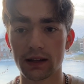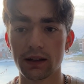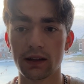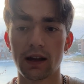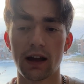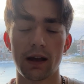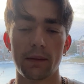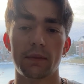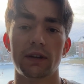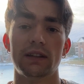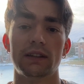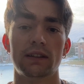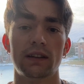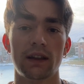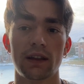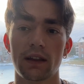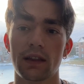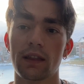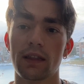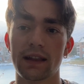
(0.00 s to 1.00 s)
I mean,
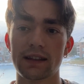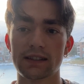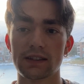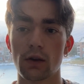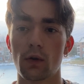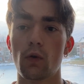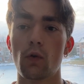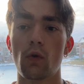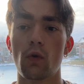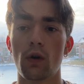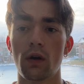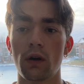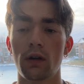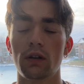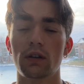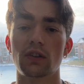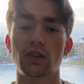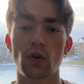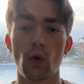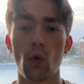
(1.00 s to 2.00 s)
that's the whole
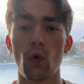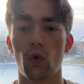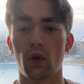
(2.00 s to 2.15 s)
goal